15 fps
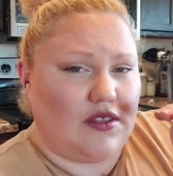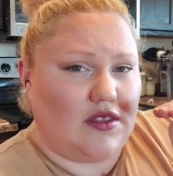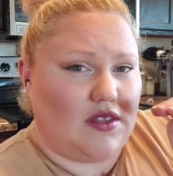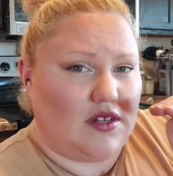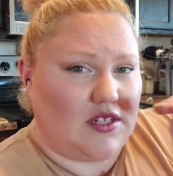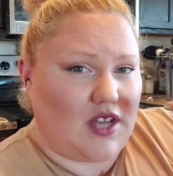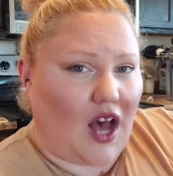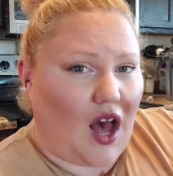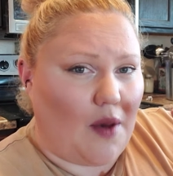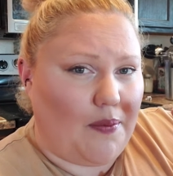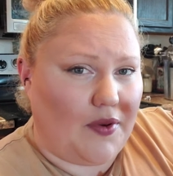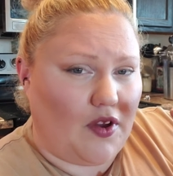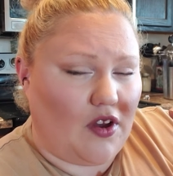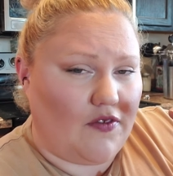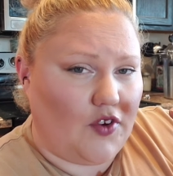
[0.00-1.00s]
the
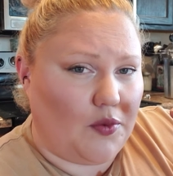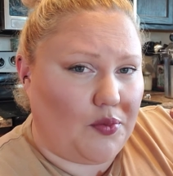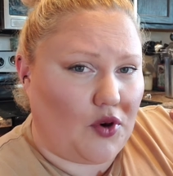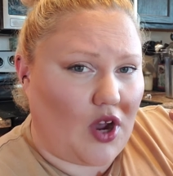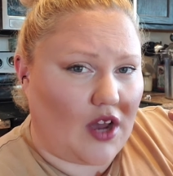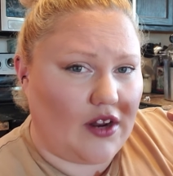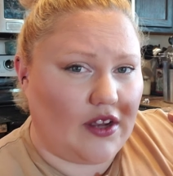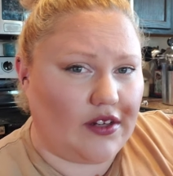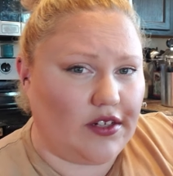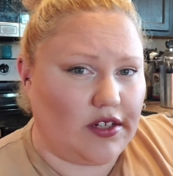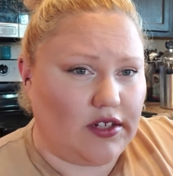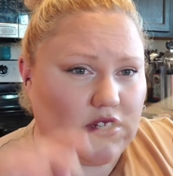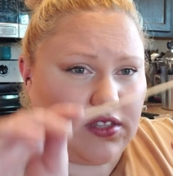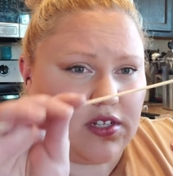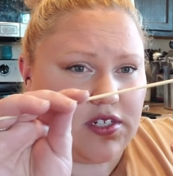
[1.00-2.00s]
top of your
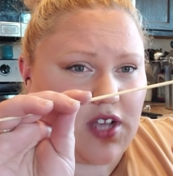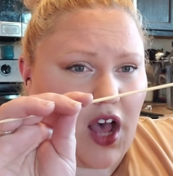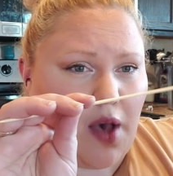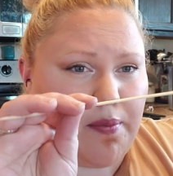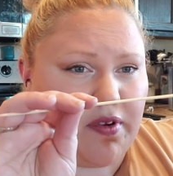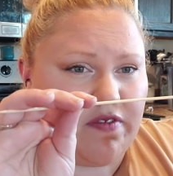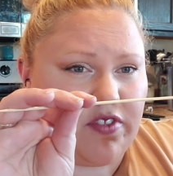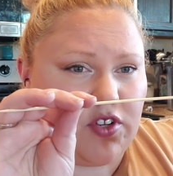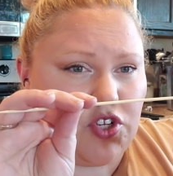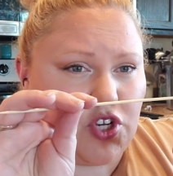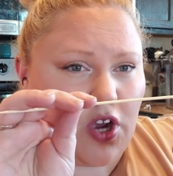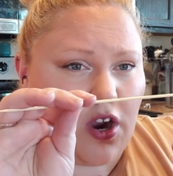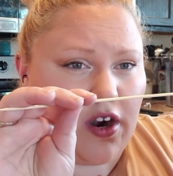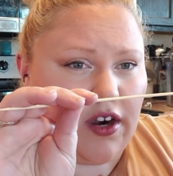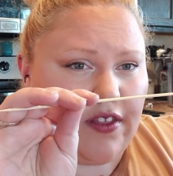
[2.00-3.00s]
product to the top of the
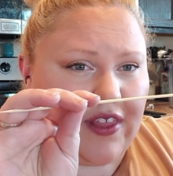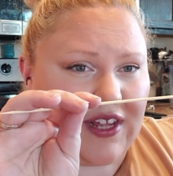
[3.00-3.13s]
jar.